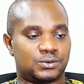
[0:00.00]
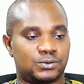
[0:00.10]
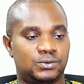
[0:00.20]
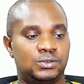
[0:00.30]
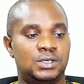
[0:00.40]

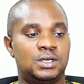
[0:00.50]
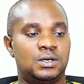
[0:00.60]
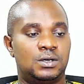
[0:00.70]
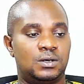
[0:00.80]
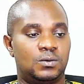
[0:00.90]
to,
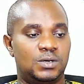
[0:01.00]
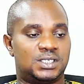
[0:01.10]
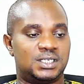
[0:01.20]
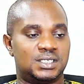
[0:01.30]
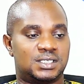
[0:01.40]

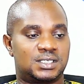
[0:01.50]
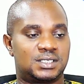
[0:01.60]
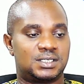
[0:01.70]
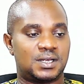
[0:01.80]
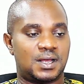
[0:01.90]
which
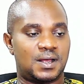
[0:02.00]
is